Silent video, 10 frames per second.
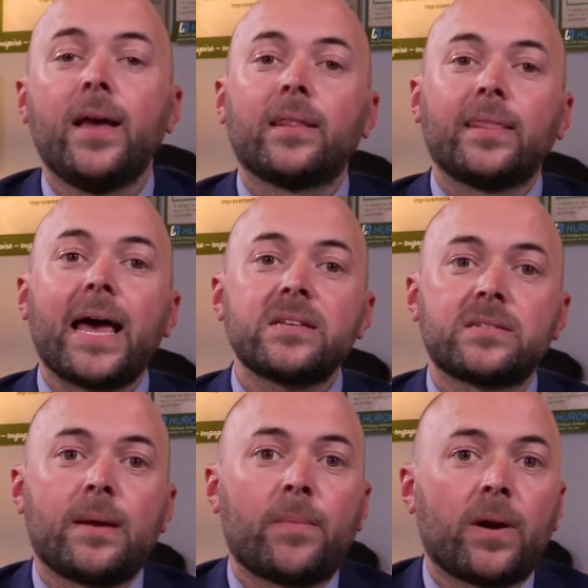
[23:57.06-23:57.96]
Last
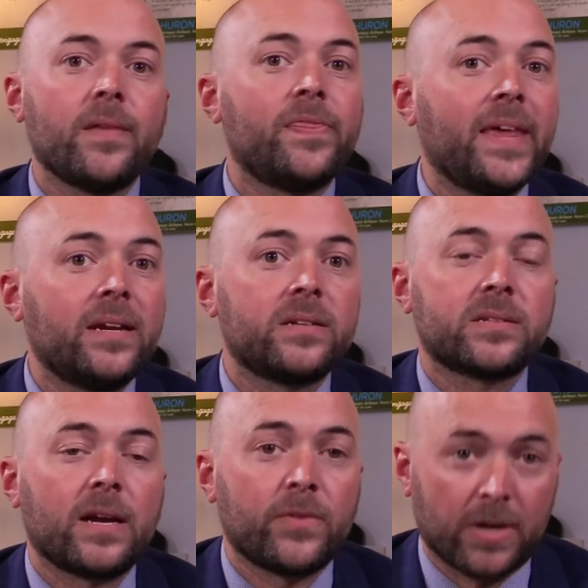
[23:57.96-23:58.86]
summer, they
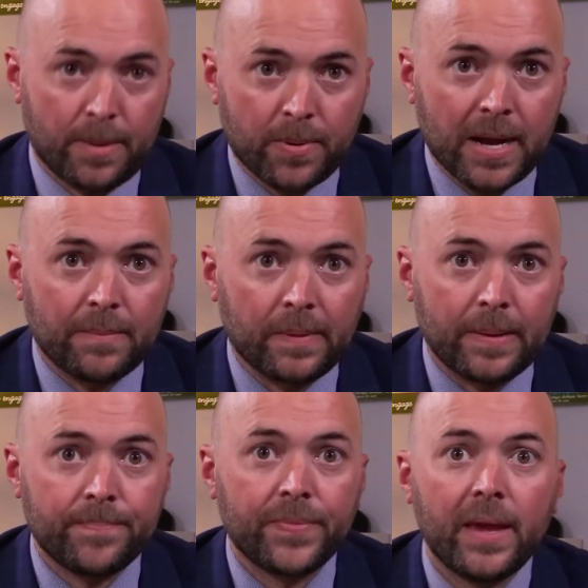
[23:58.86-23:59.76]
discovered a problem.
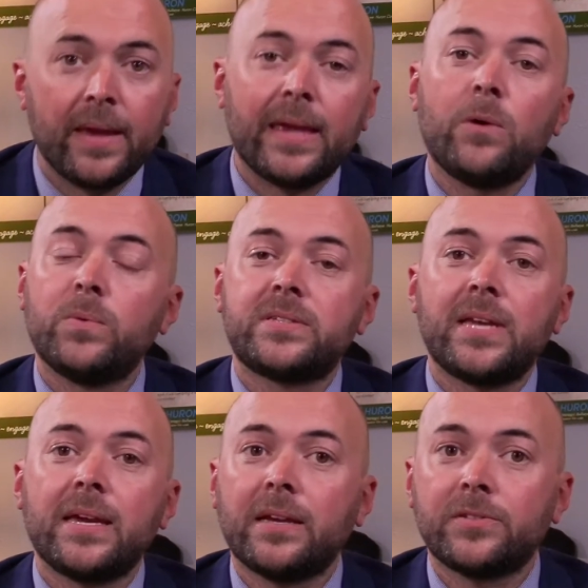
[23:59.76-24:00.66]
It was
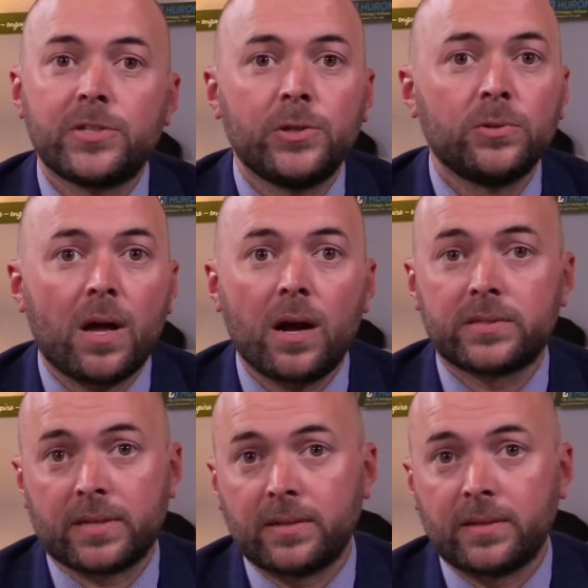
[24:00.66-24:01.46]
taking too long to